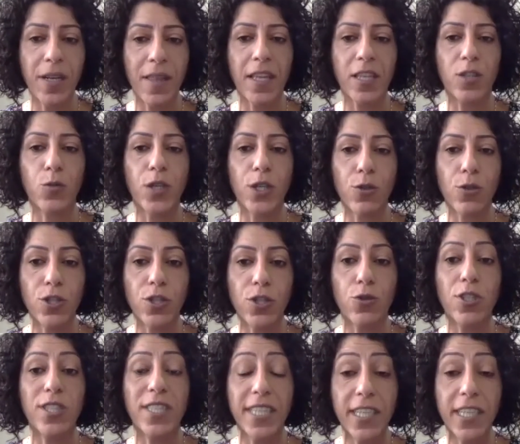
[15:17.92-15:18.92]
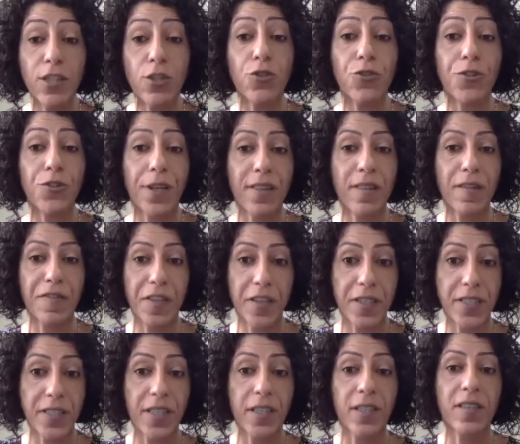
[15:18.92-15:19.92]
we used to see during the
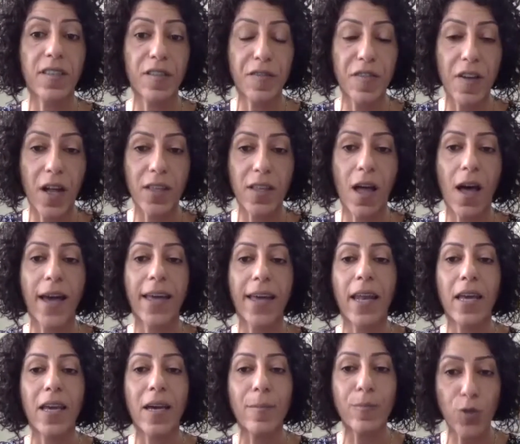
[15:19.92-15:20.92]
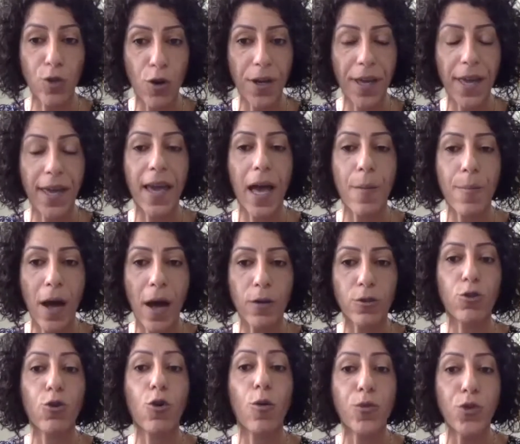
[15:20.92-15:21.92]
first Intifada. And I am talking
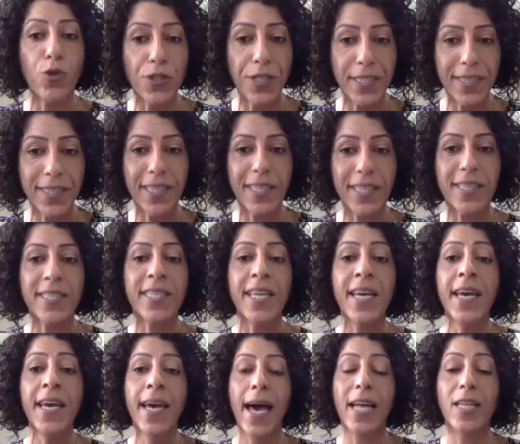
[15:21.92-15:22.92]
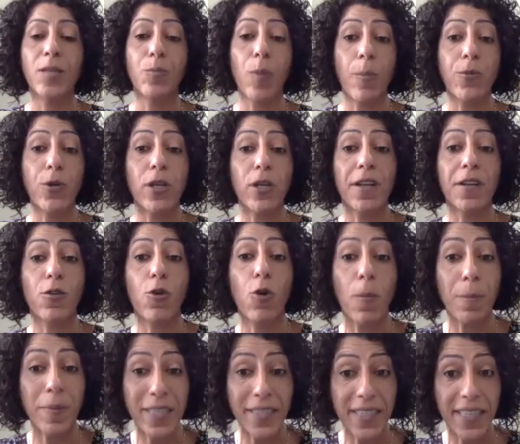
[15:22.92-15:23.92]
about communities and popular
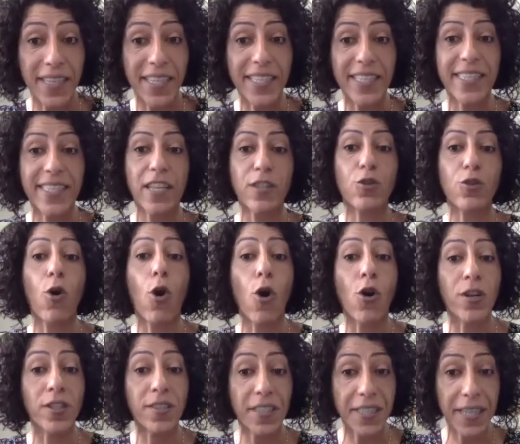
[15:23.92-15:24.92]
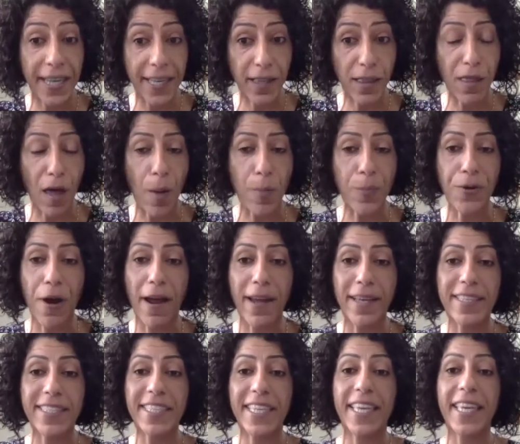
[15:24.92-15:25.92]
committees that coordinate the
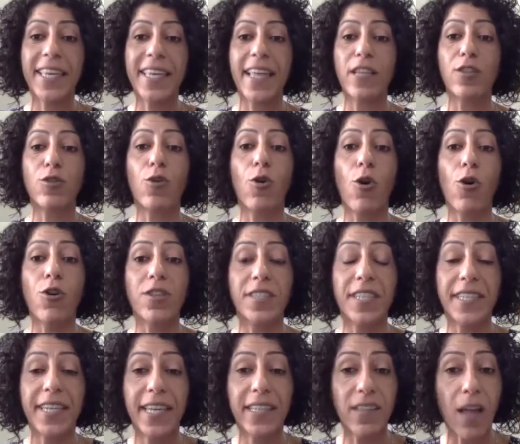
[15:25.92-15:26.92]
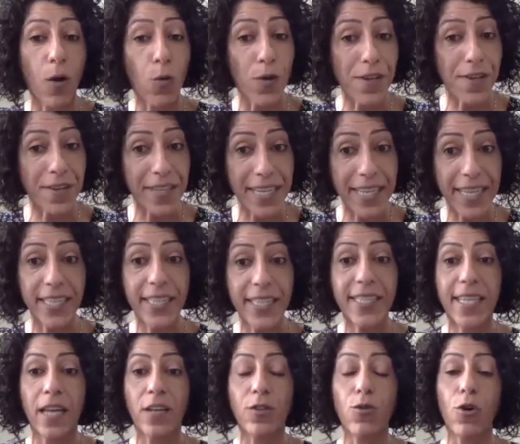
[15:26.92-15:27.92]
uprising, that coordinate our needs
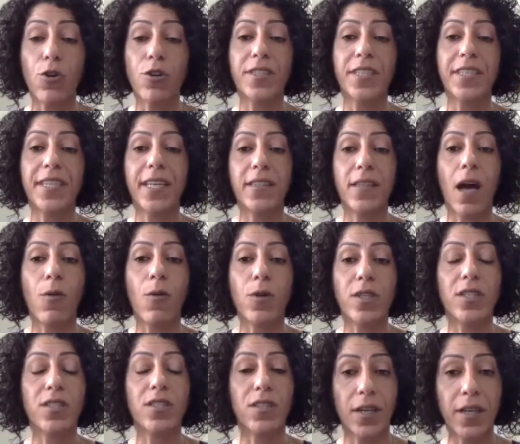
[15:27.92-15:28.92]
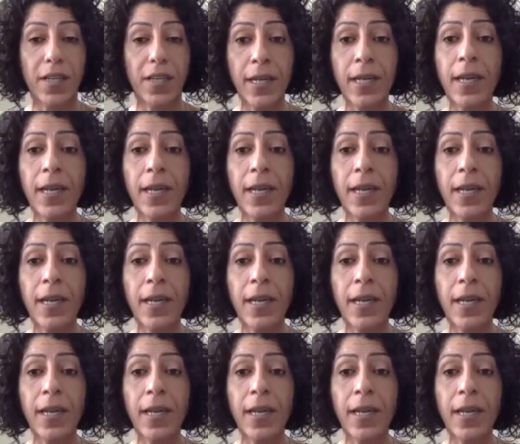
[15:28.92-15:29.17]
and coordinate our struggle,